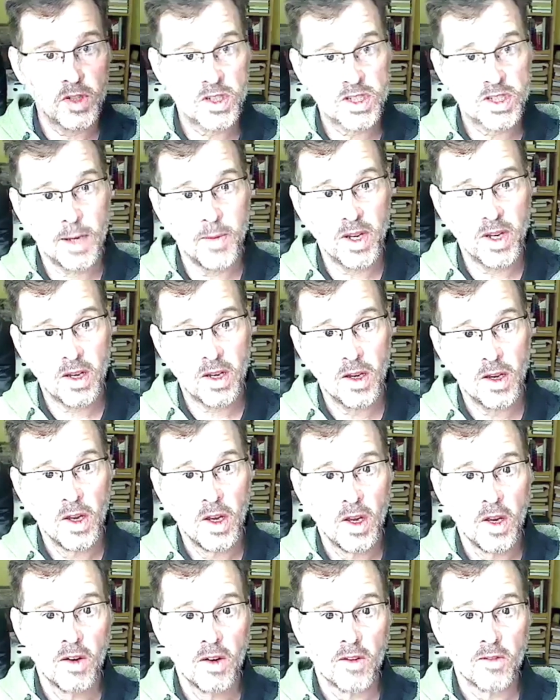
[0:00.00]
stomach
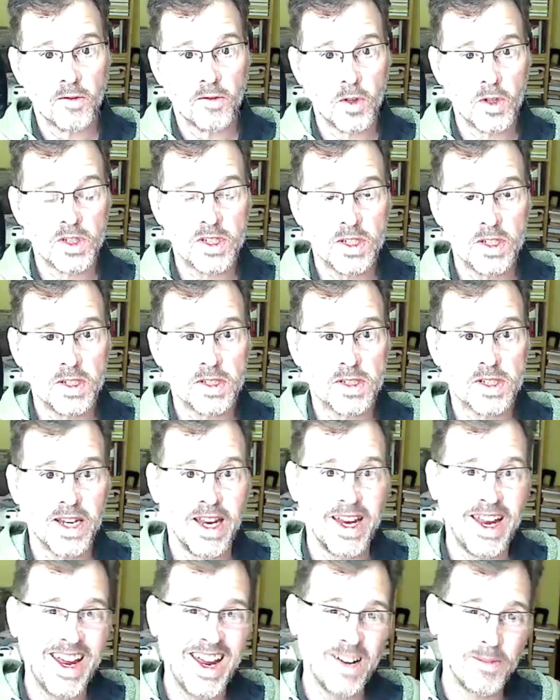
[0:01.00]

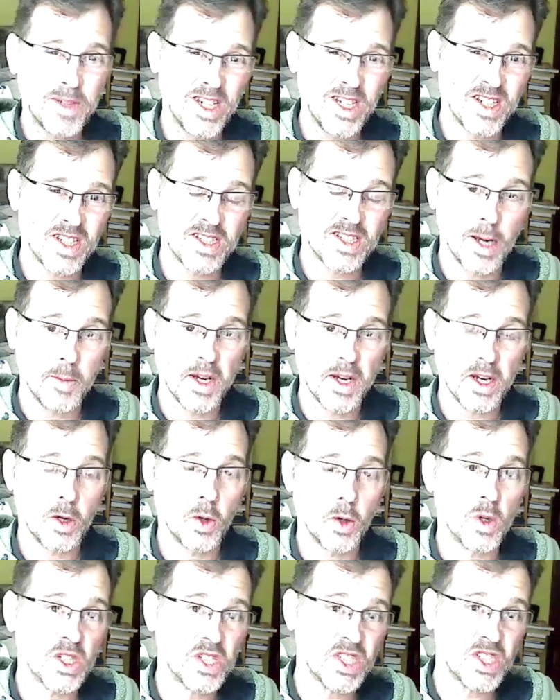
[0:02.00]
versus empty stomach
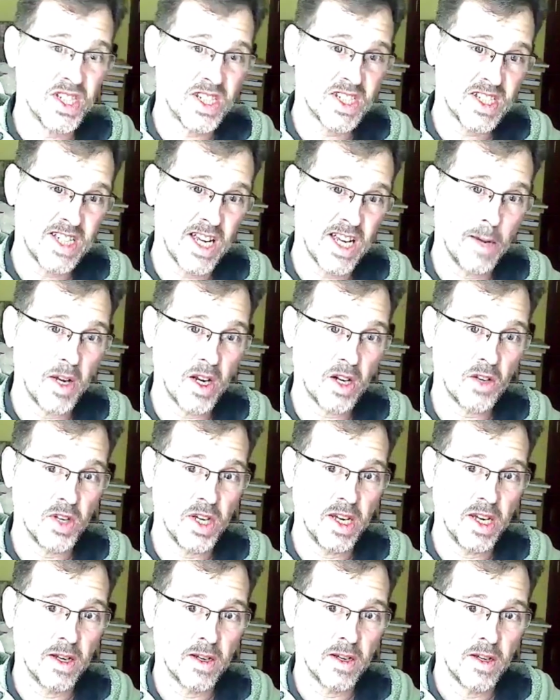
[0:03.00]
or
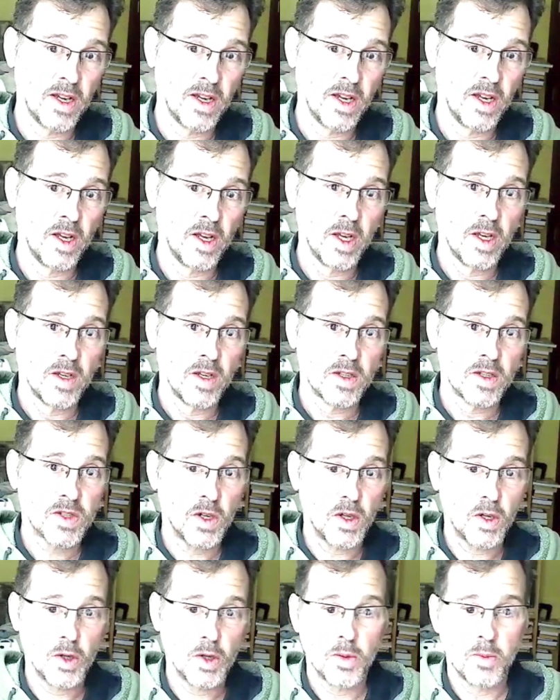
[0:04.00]
systemically.
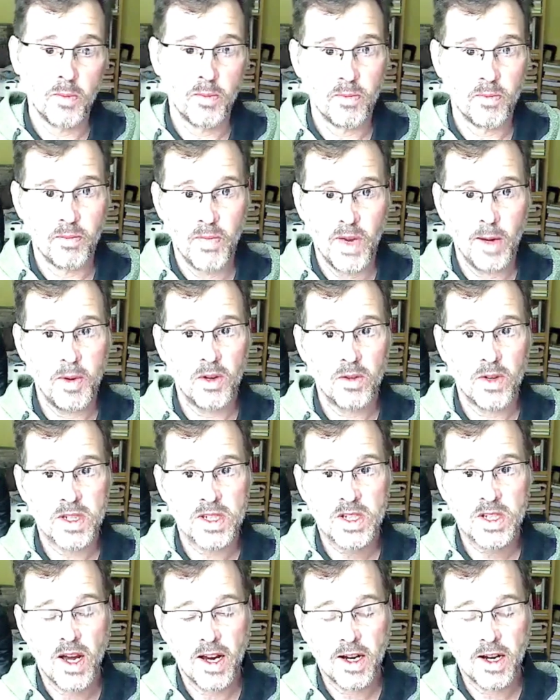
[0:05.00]
So maybe
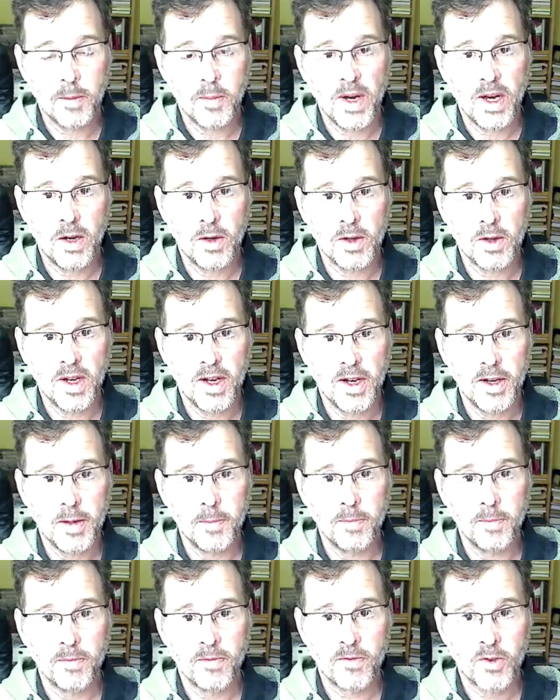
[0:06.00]
let's talk about
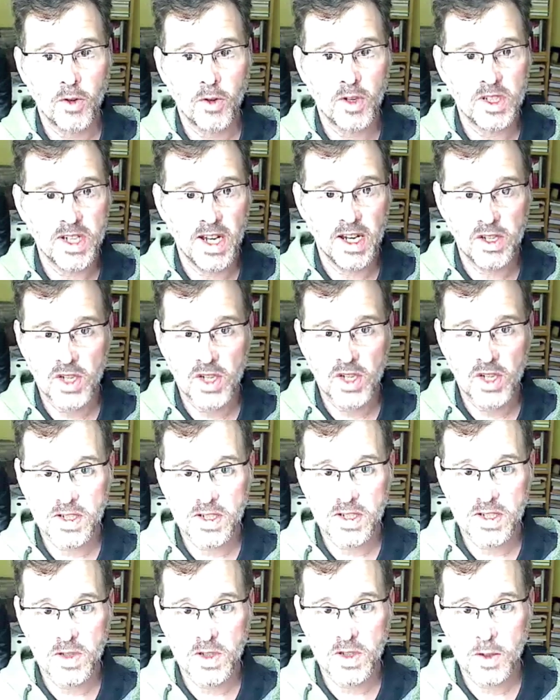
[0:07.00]
for
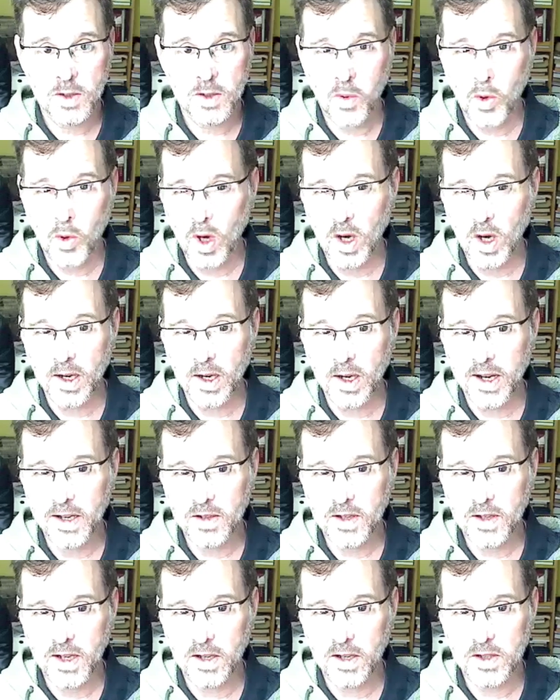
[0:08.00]
digestive support. Are
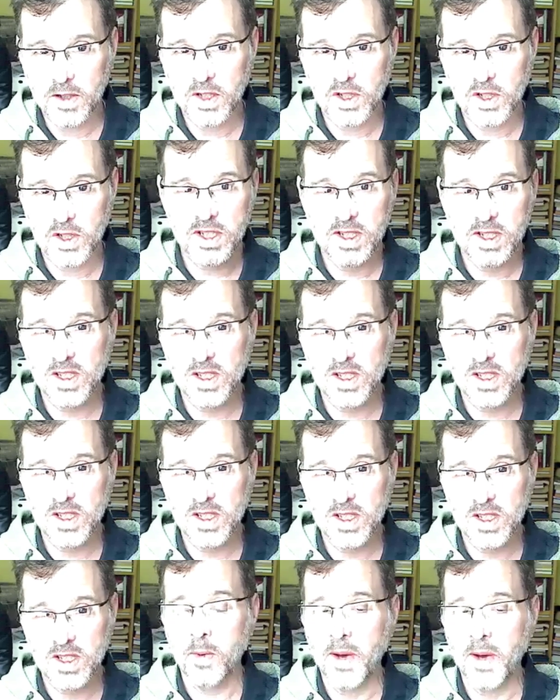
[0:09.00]
you suggesting some
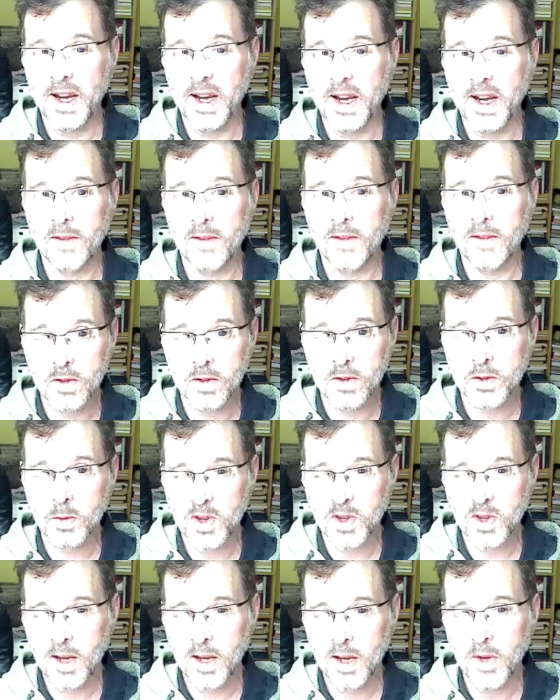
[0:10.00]
people might have issues
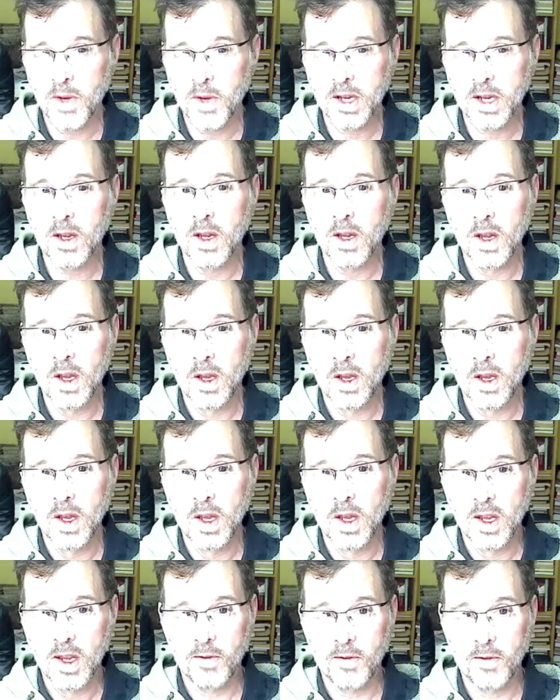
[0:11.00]
with that, Mike?
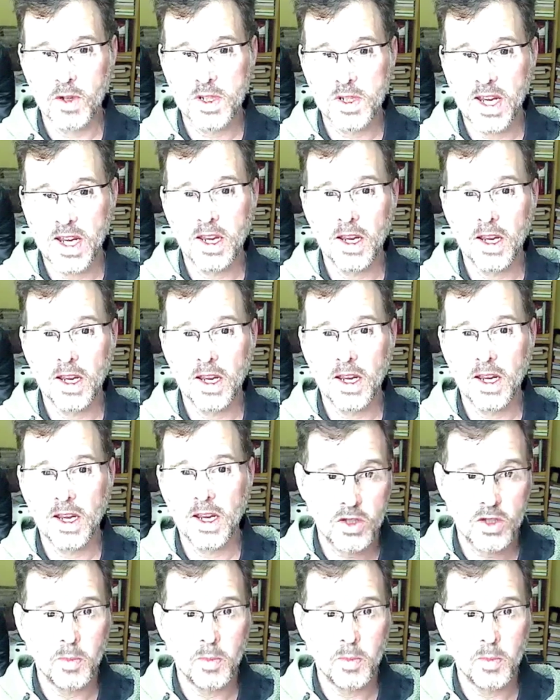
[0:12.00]
If they're taking
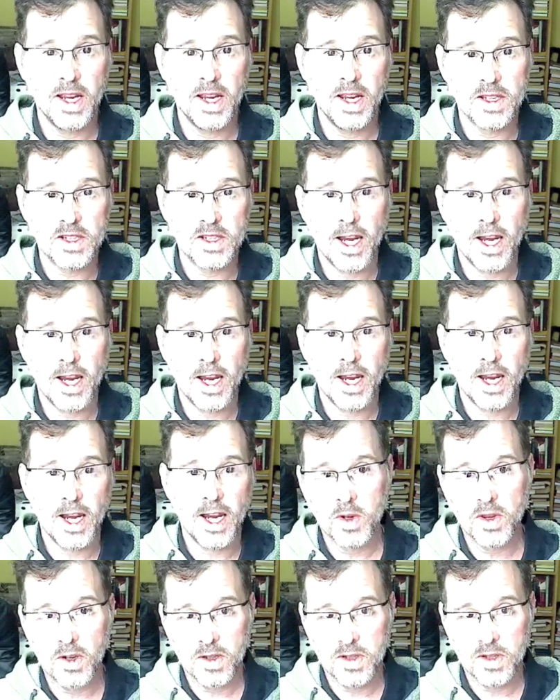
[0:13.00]
too many enzymes where
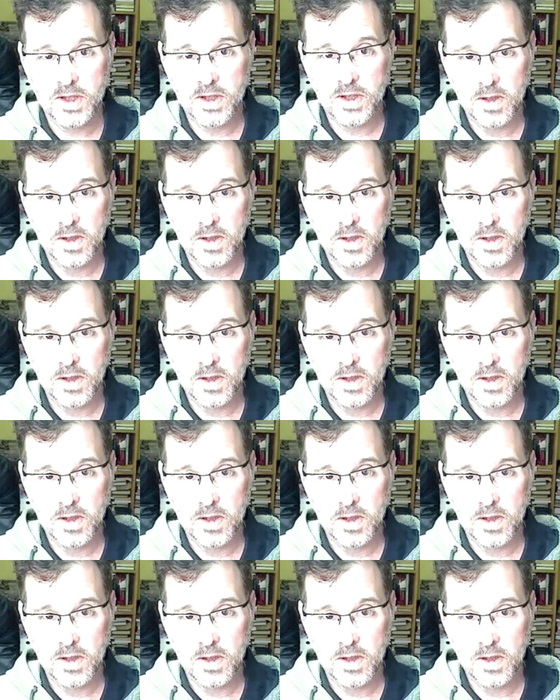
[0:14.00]
they're